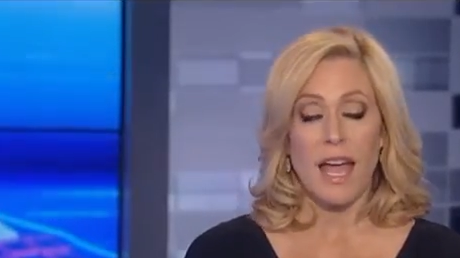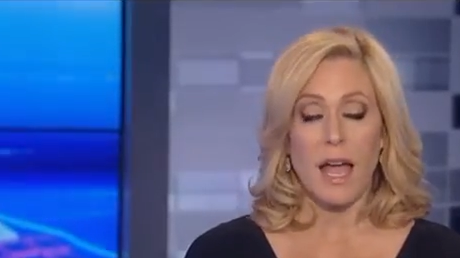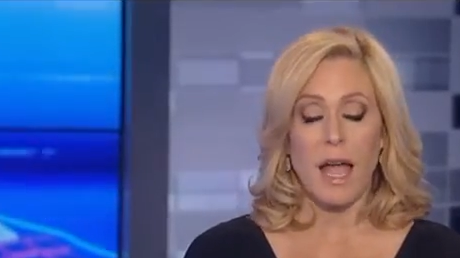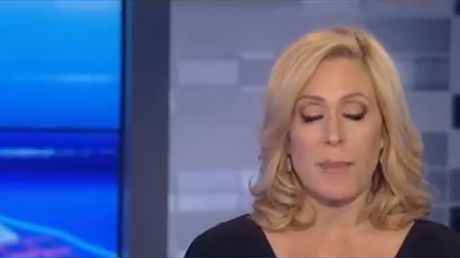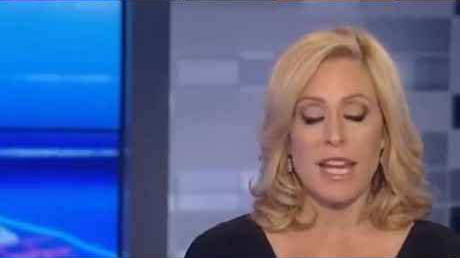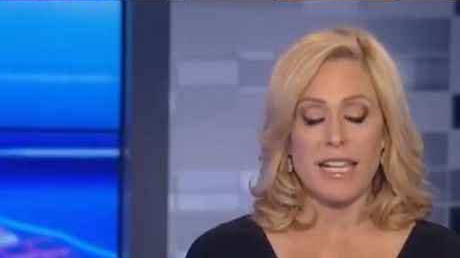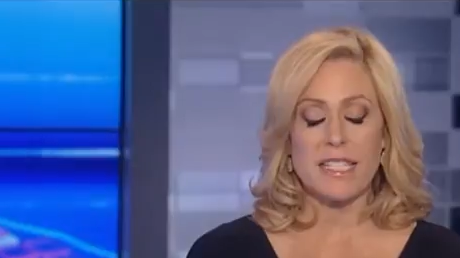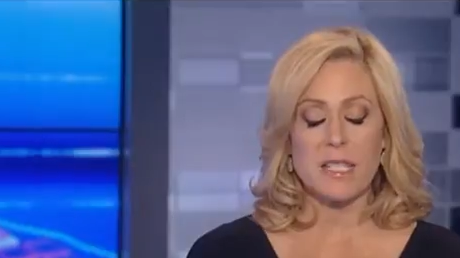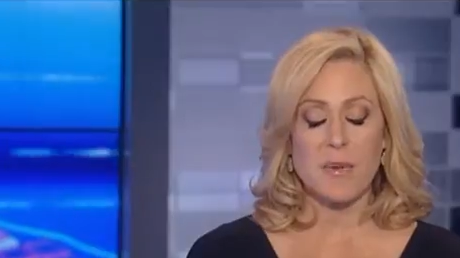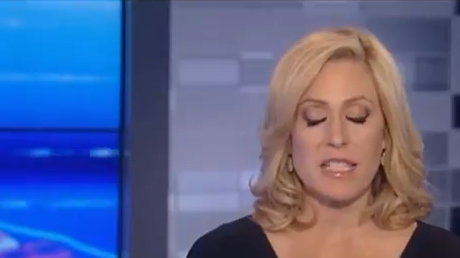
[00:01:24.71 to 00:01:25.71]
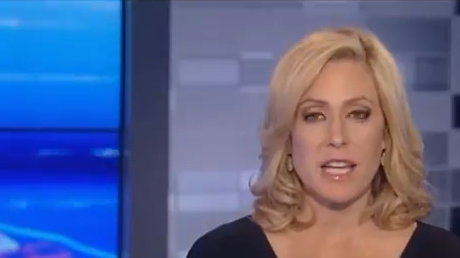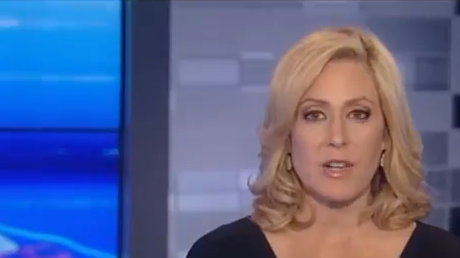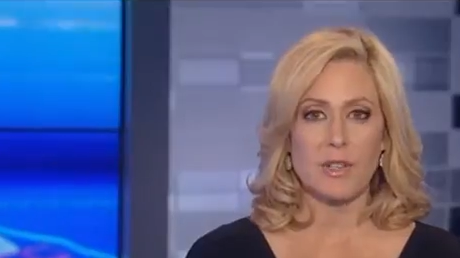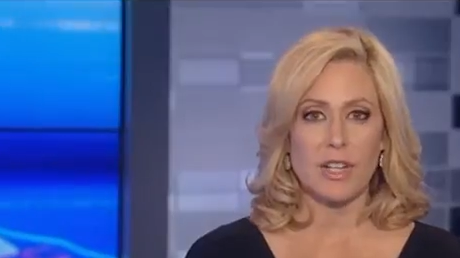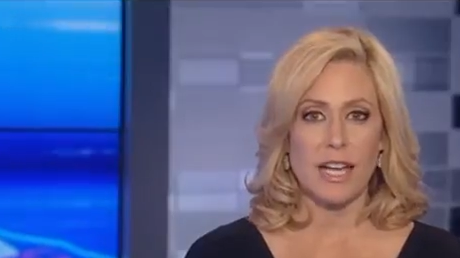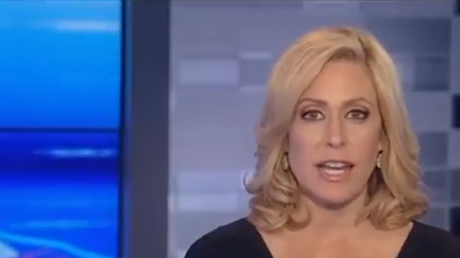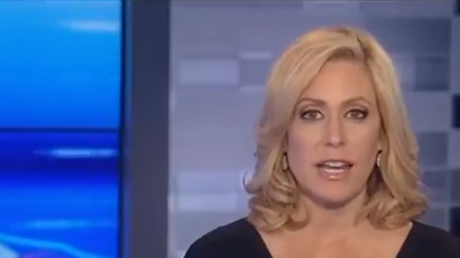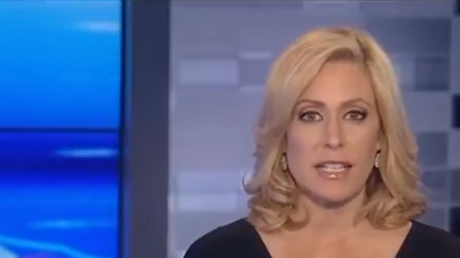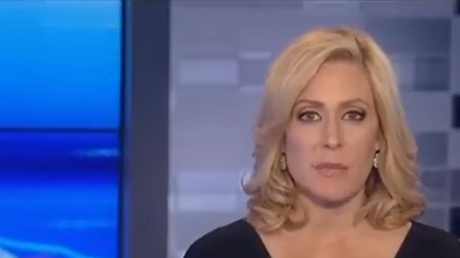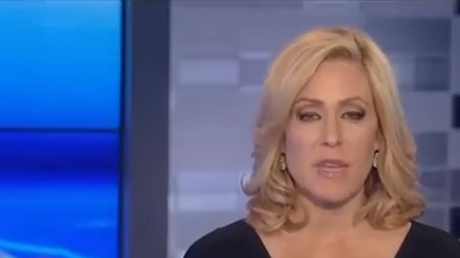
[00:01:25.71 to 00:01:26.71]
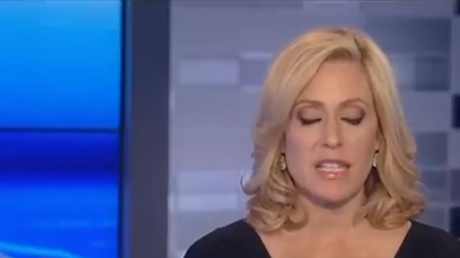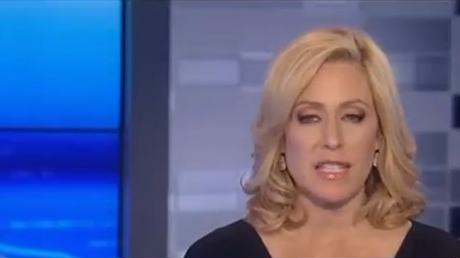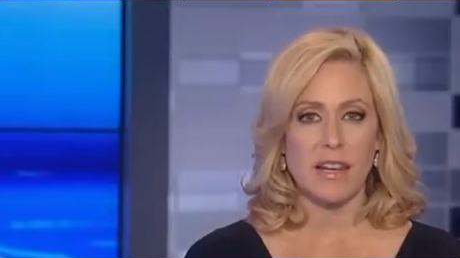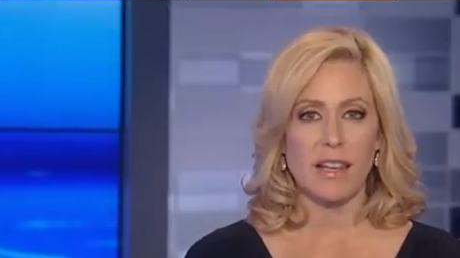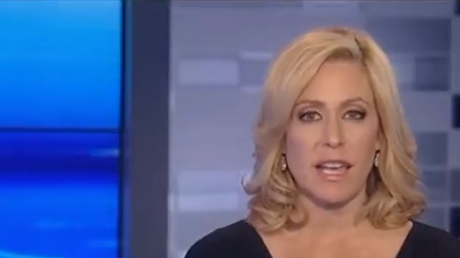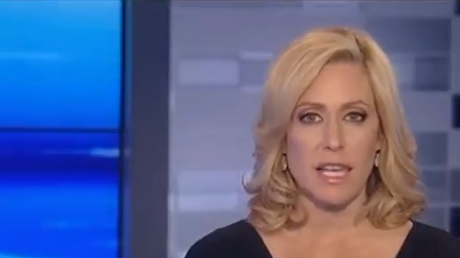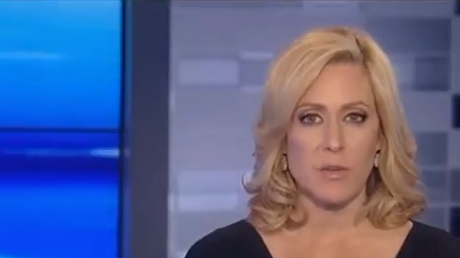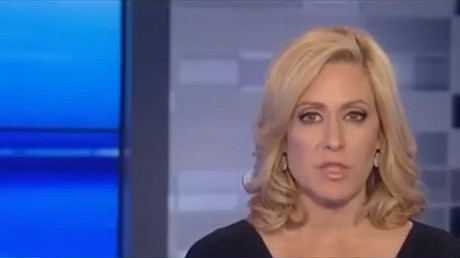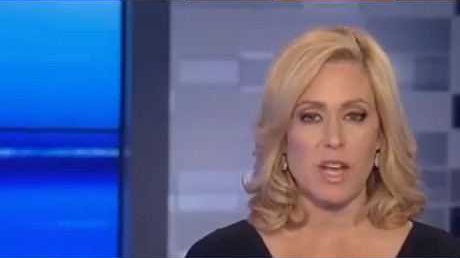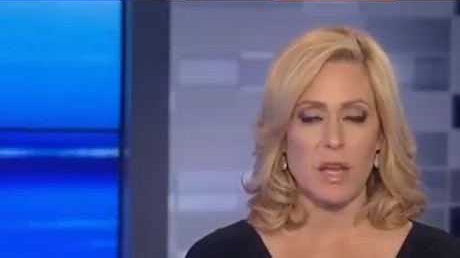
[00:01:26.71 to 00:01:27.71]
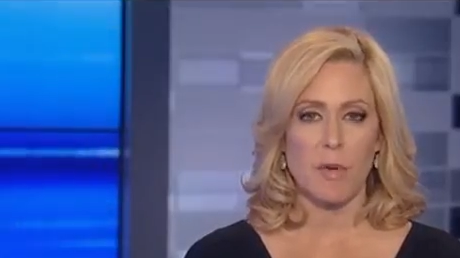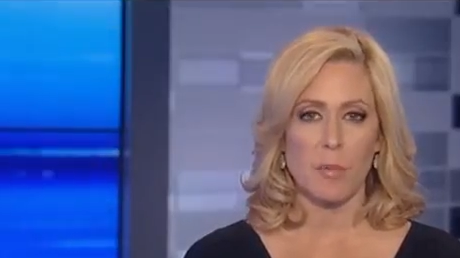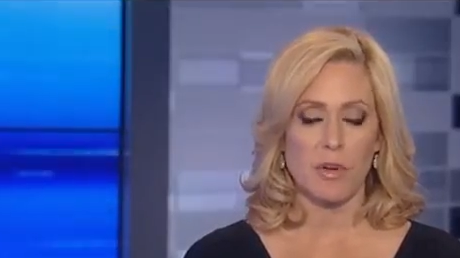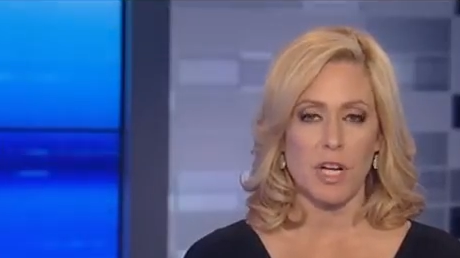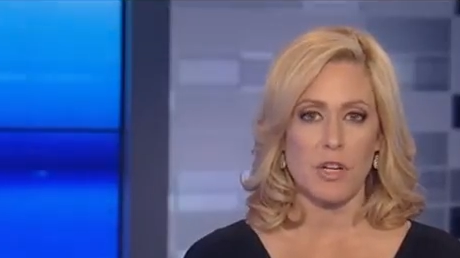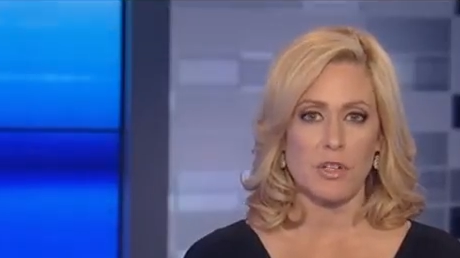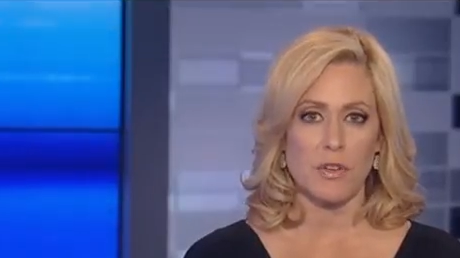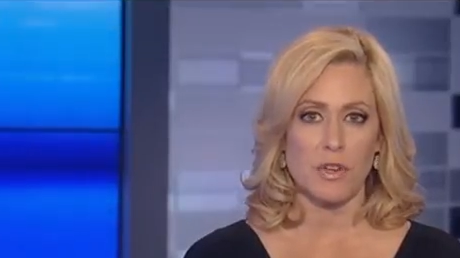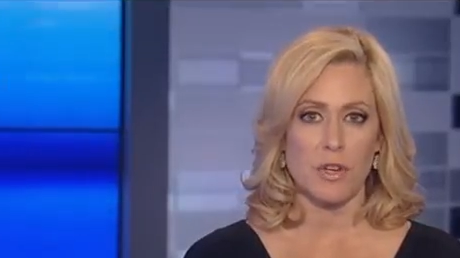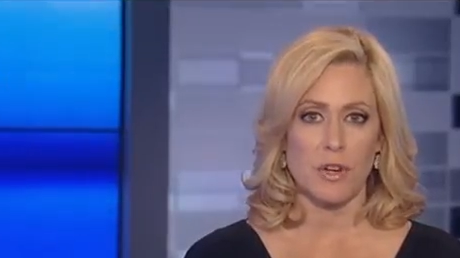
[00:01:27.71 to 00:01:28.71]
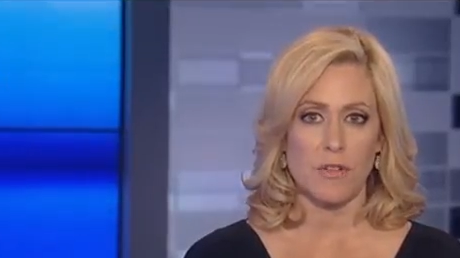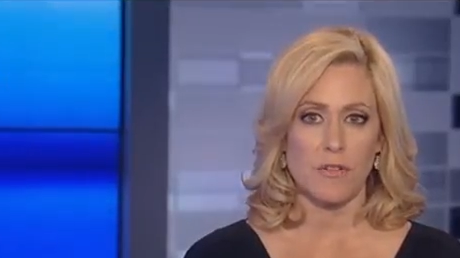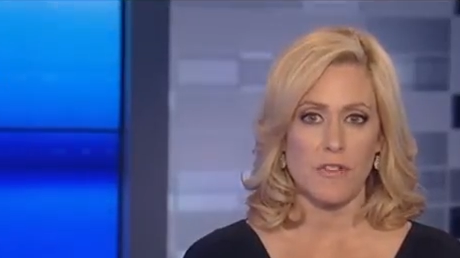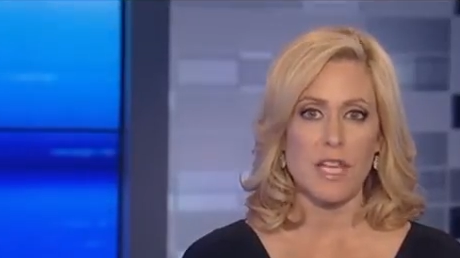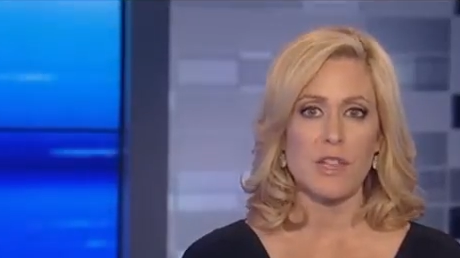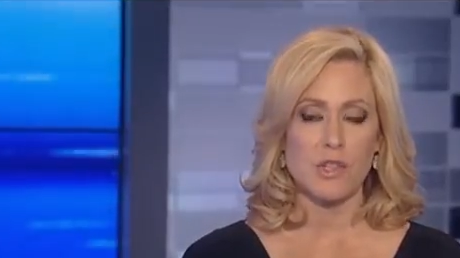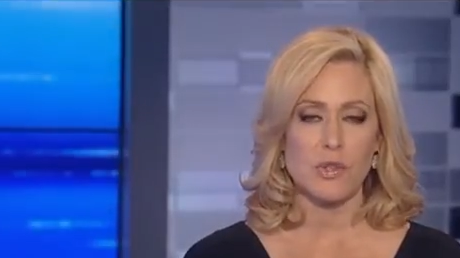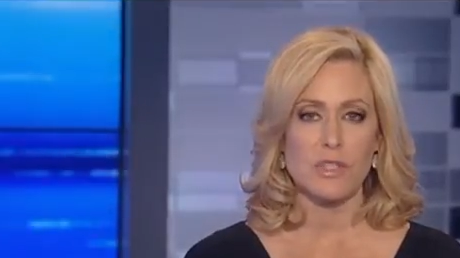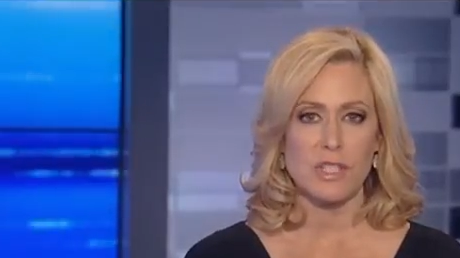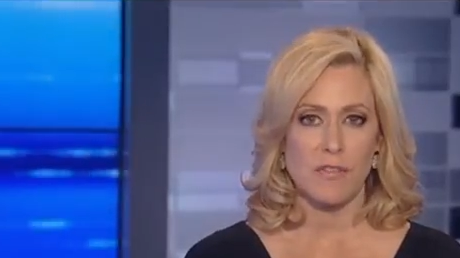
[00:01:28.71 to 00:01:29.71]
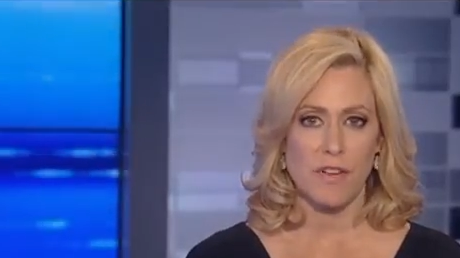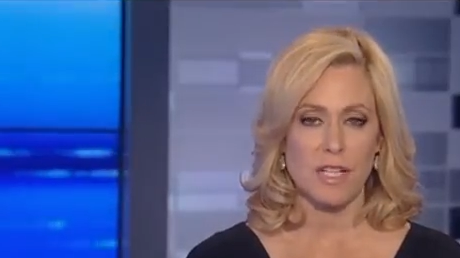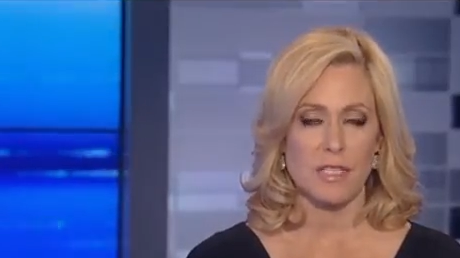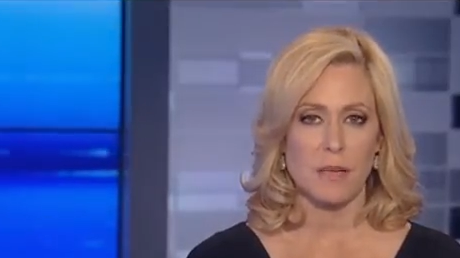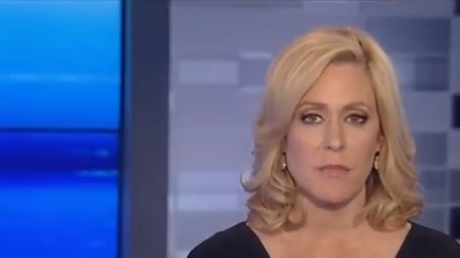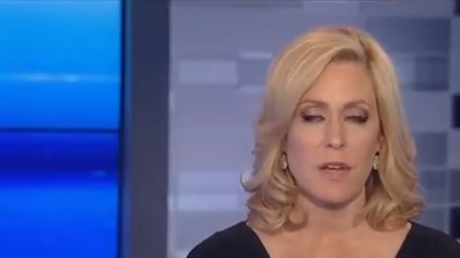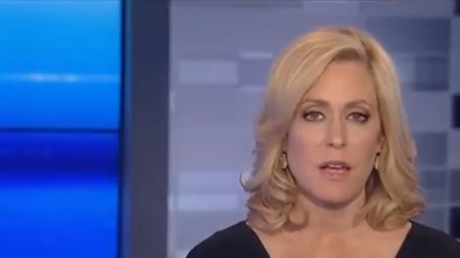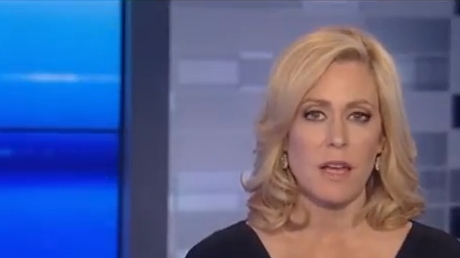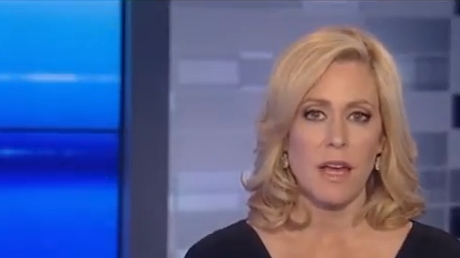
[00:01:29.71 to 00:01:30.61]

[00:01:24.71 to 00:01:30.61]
I mean, I guess it depends how you look at it. To me, it sounded like he was talking about putting your feet in the shoes of the victim.